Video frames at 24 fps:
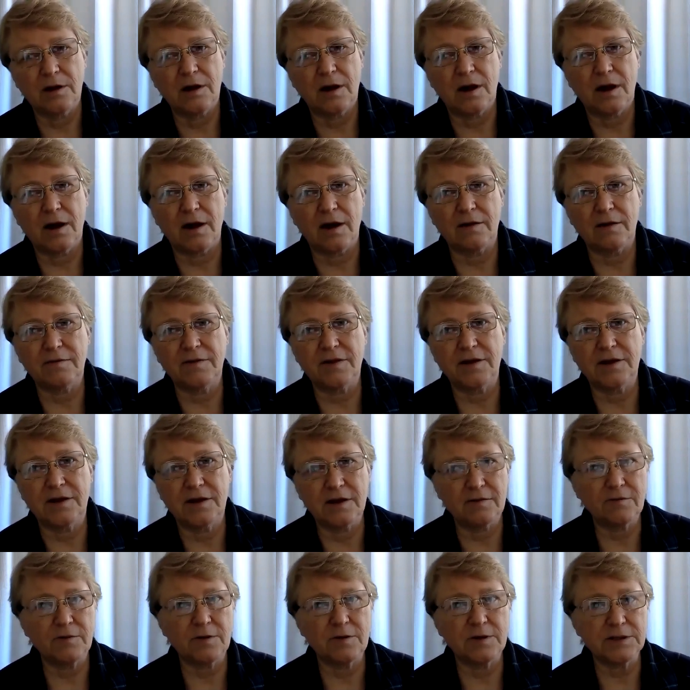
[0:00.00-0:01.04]
of the
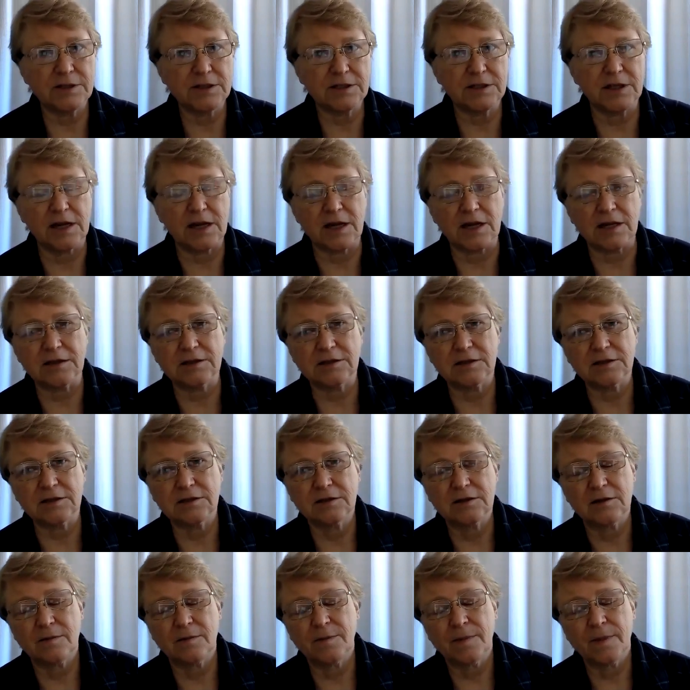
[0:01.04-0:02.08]
different states
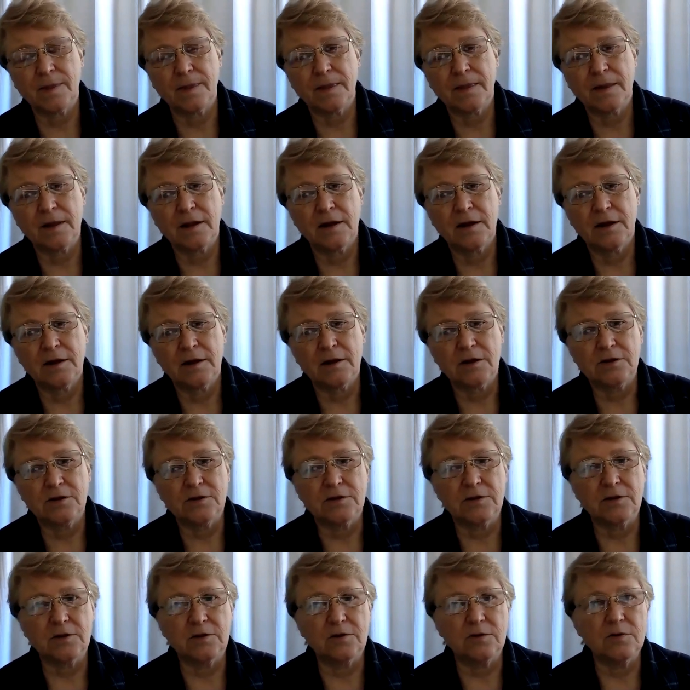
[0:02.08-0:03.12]

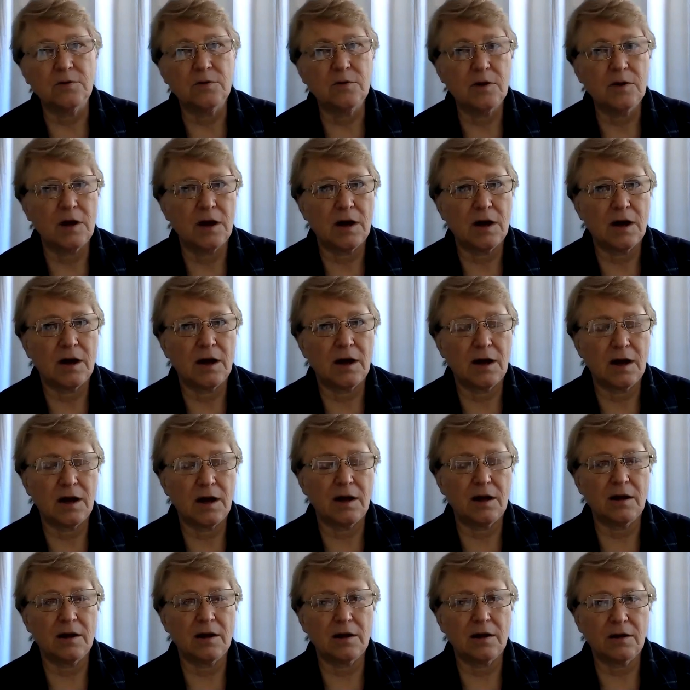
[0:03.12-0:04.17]
to
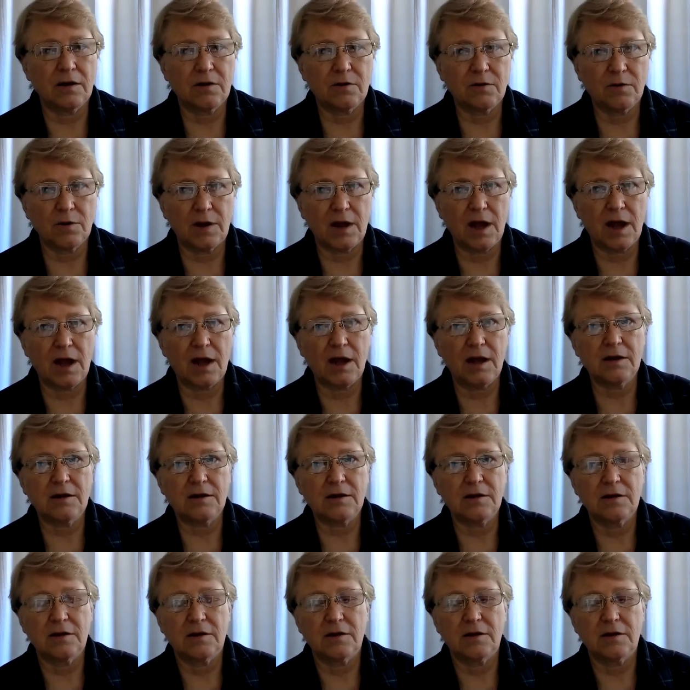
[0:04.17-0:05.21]
create
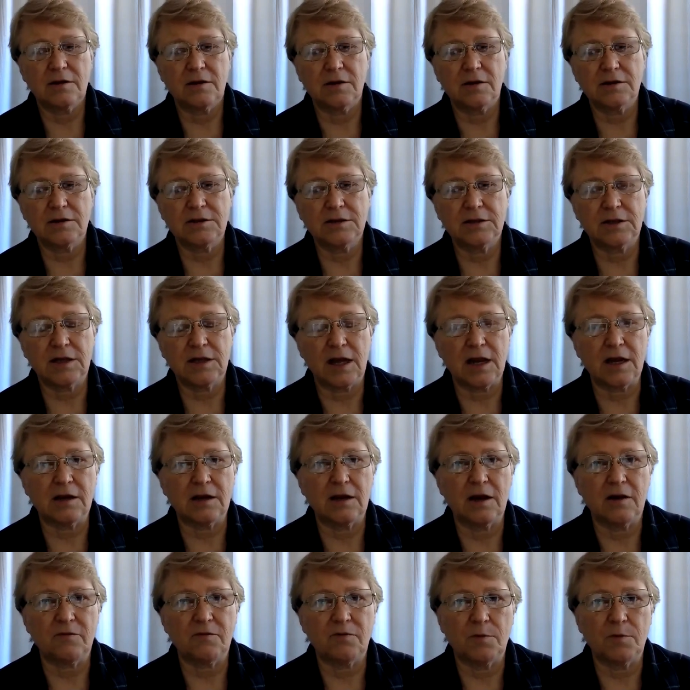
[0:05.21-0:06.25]
the state
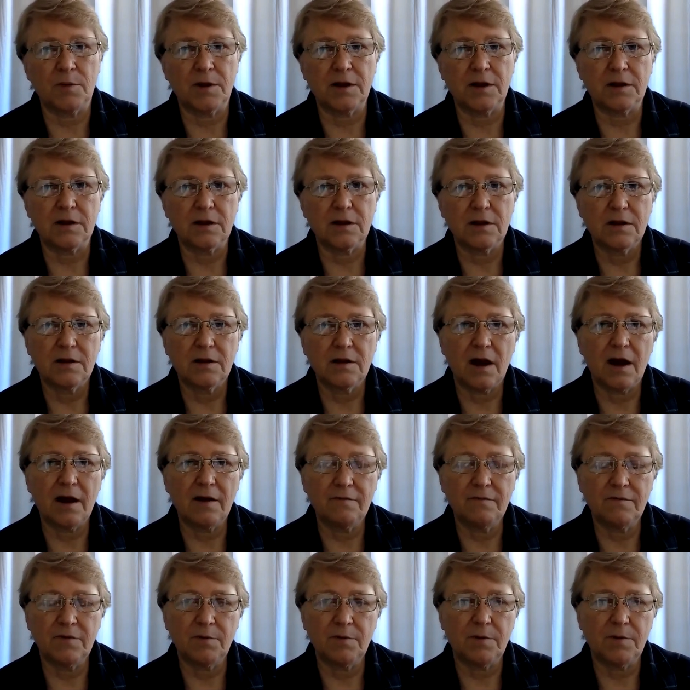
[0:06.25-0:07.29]
government
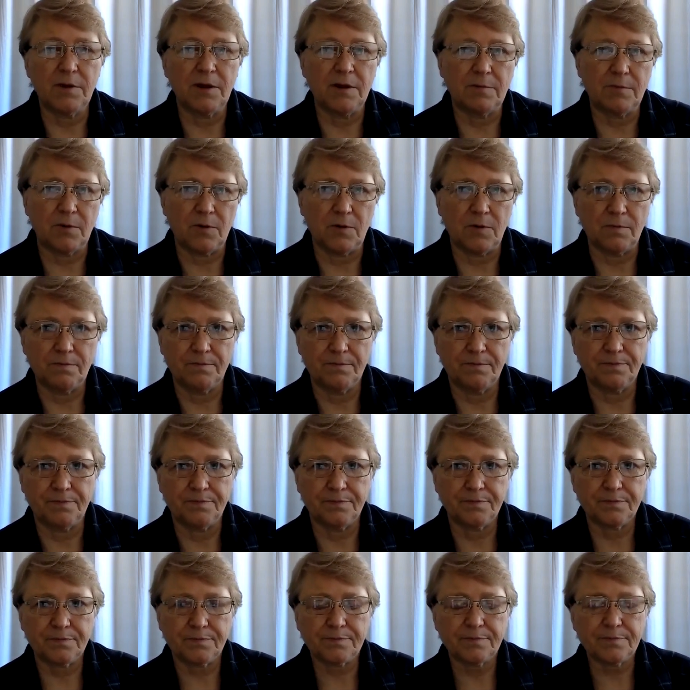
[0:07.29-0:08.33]
of the people.
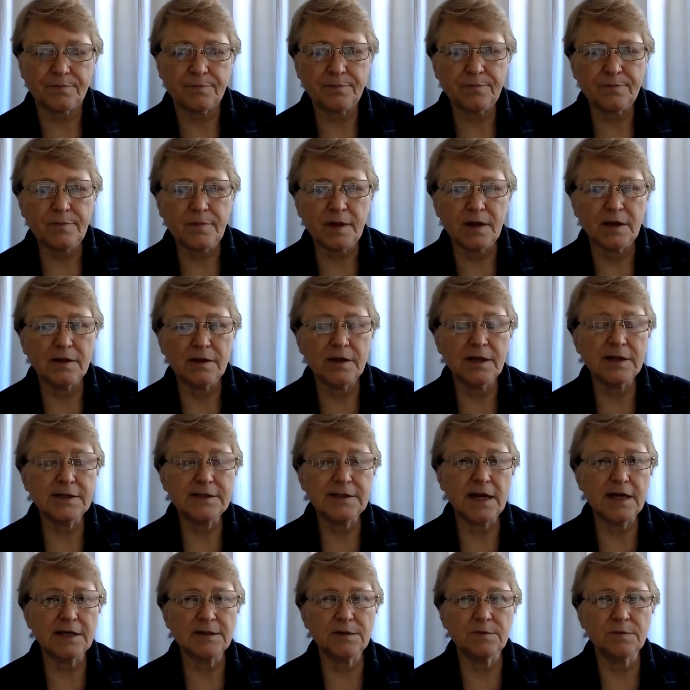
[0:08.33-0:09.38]
This
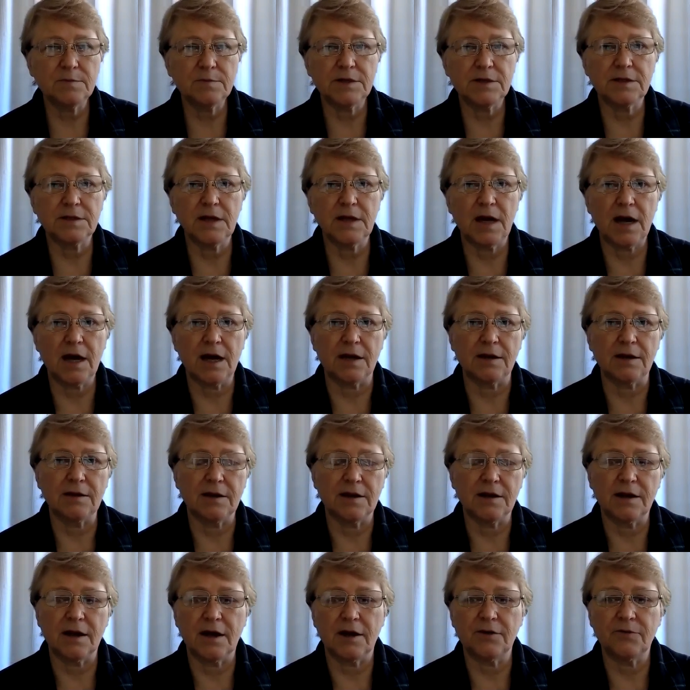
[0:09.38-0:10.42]
hasn't been done
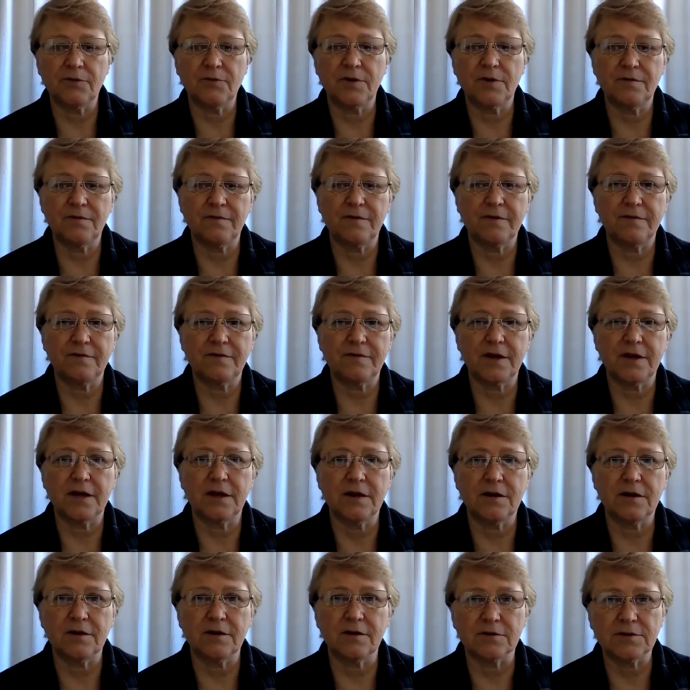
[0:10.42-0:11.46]
in 150
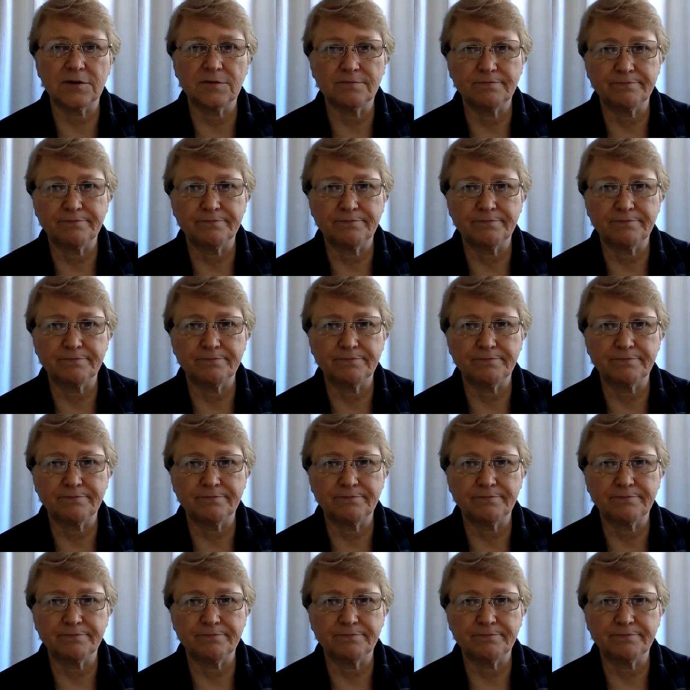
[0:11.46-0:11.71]
years.